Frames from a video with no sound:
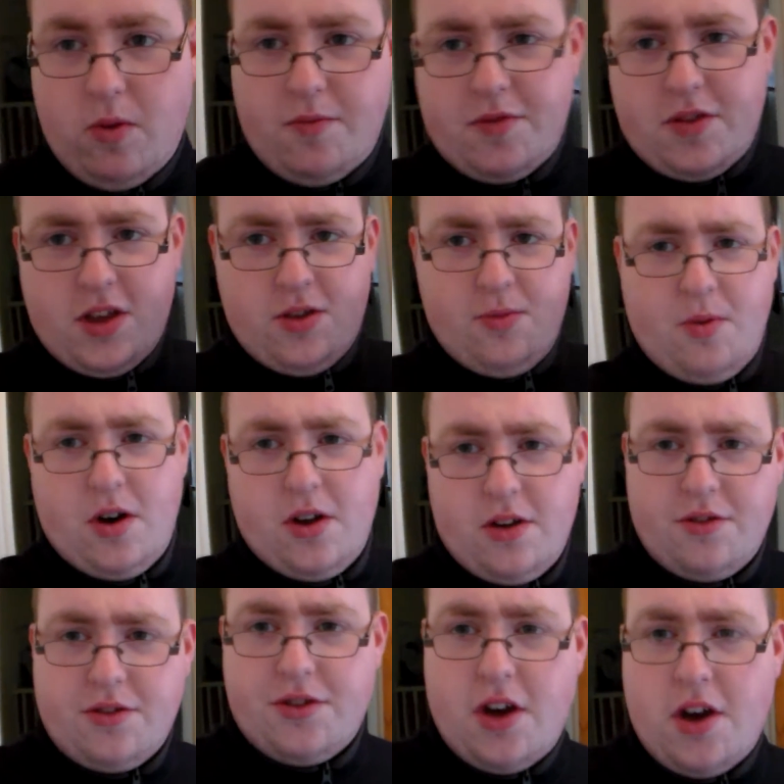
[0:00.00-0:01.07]
with this
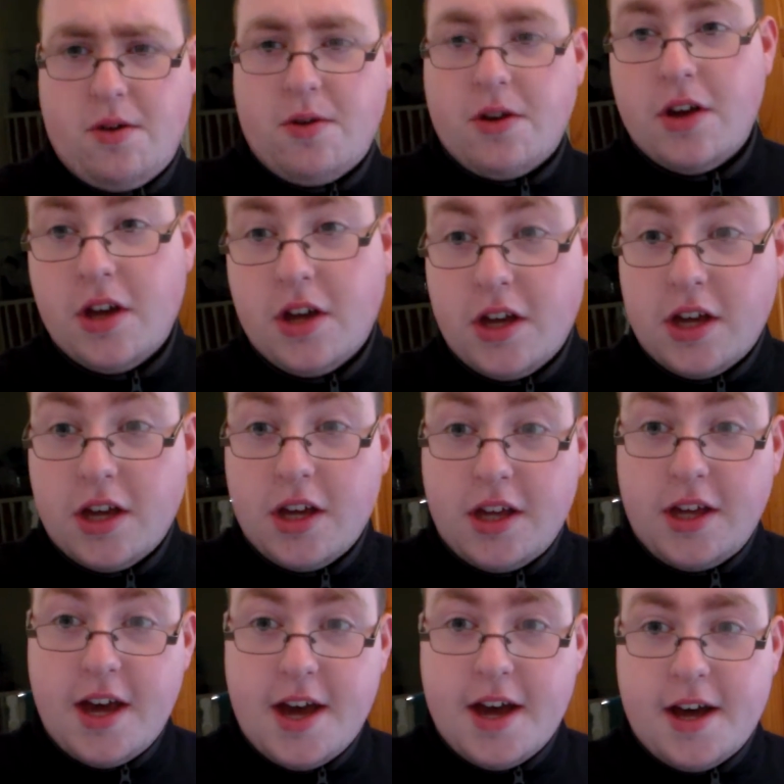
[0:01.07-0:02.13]
one. So,
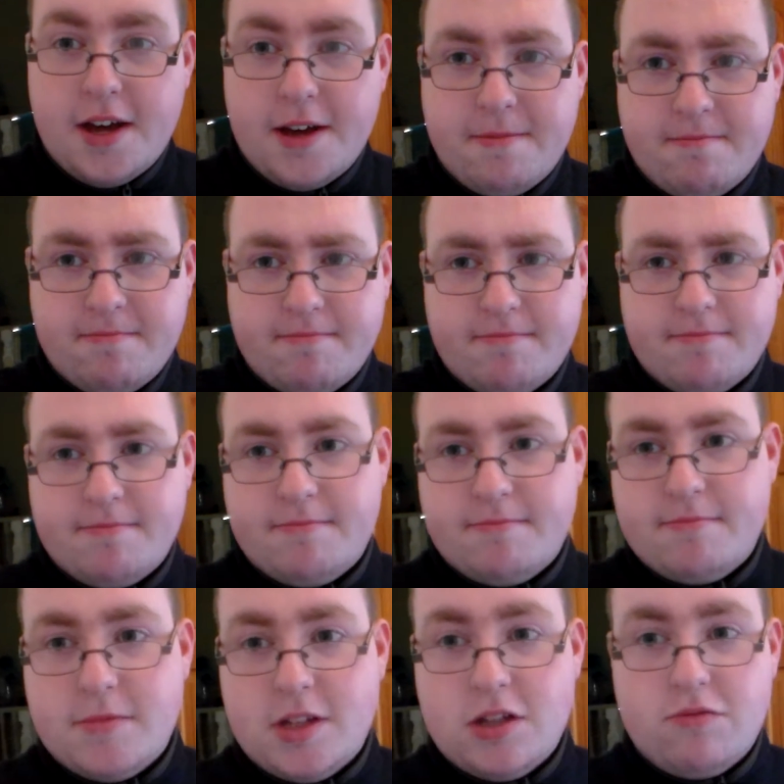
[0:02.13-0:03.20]
yeah,
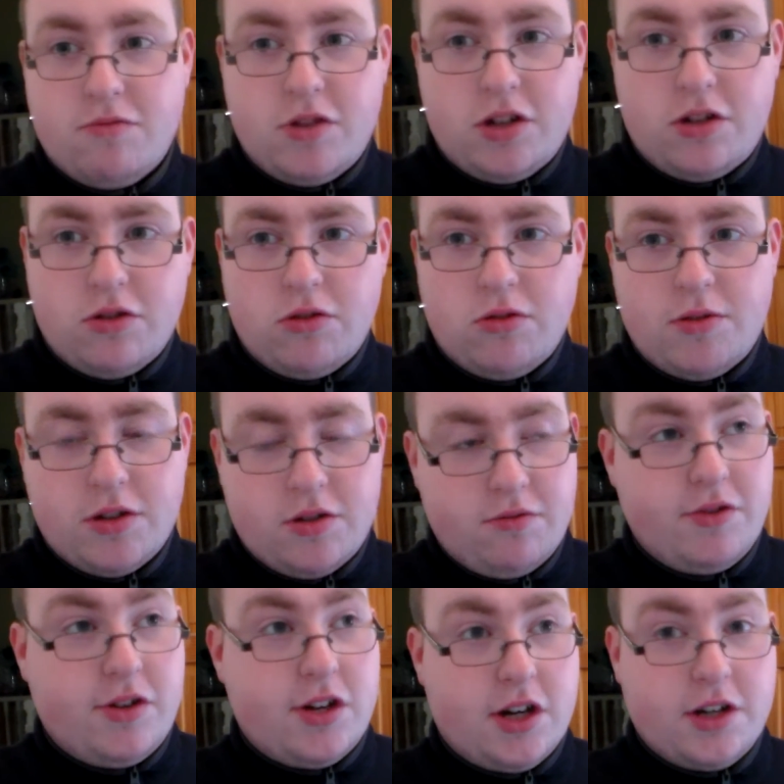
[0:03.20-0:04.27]
that's really cool. This is
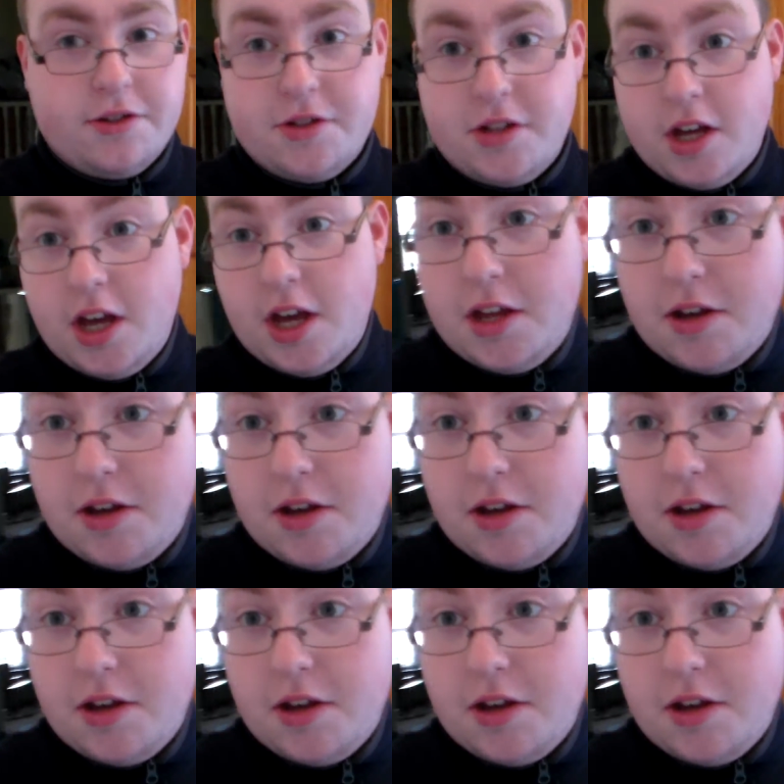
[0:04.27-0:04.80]
really nice.